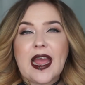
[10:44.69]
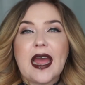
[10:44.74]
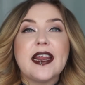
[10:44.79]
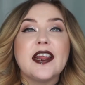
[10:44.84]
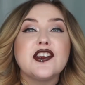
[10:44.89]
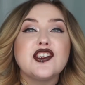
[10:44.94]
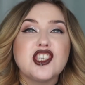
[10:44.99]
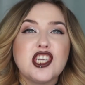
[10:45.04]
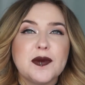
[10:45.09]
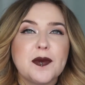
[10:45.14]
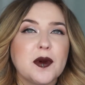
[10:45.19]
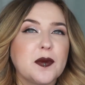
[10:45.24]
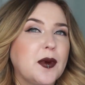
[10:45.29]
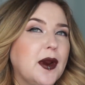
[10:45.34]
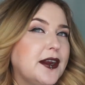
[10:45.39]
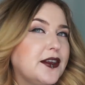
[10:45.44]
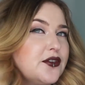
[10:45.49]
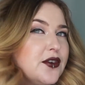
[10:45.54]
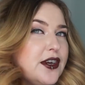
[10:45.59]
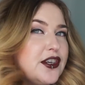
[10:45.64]
at a cheaper
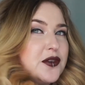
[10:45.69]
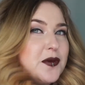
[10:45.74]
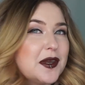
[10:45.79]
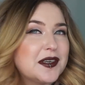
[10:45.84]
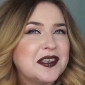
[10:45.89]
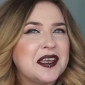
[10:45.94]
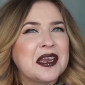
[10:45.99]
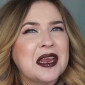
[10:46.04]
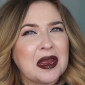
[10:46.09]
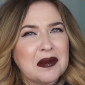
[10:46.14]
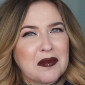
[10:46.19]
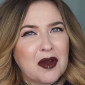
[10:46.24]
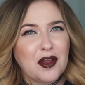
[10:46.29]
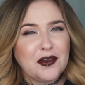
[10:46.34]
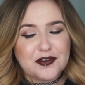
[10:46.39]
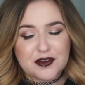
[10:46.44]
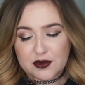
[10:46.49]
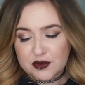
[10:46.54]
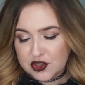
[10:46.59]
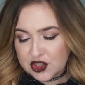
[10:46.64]
price range because like i'm
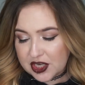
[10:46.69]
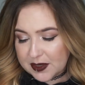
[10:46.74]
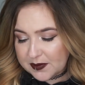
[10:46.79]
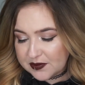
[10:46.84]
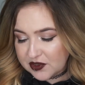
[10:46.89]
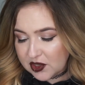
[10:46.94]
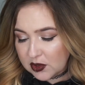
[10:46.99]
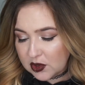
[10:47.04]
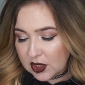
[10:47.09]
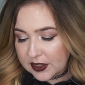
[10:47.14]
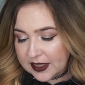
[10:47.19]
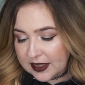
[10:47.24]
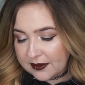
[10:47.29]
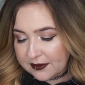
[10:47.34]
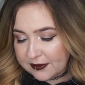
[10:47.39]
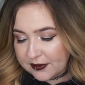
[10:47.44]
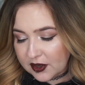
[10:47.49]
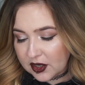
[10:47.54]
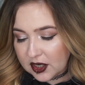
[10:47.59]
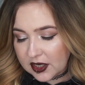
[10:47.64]
also cheap so looking
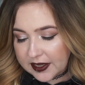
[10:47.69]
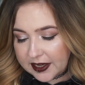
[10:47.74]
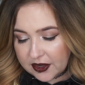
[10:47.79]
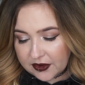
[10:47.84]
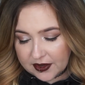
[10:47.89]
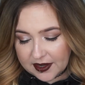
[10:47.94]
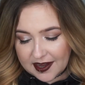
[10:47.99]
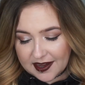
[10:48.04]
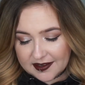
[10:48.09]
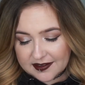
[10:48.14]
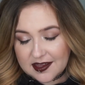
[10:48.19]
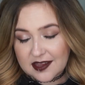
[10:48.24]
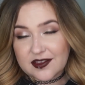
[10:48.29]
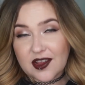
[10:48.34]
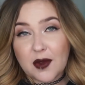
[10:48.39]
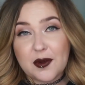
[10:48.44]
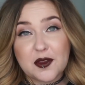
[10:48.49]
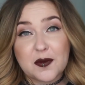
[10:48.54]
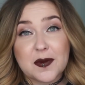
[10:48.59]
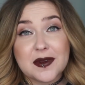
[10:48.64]
for earrings has
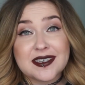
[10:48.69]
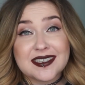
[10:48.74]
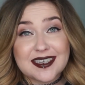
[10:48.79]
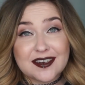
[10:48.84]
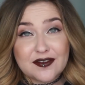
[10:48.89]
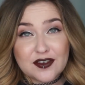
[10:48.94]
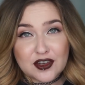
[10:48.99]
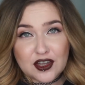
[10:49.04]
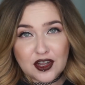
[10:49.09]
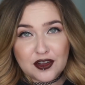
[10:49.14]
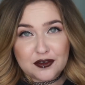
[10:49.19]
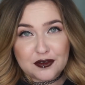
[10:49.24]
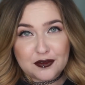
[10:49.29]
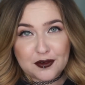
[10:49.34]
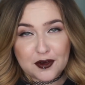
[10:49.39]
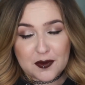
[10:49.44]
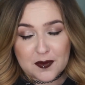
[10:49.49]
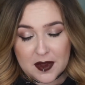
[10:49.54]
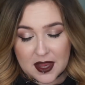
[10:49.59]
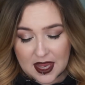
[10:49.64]
always been difficult
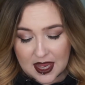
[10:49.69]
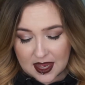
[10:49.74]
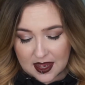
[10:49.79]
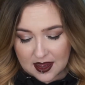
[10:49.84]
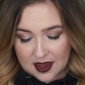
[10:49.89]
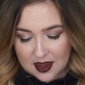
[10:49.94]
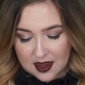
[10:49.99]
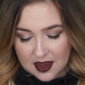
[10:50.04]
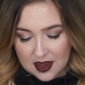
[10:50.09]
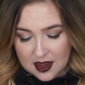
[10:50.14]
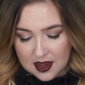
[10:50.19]
for me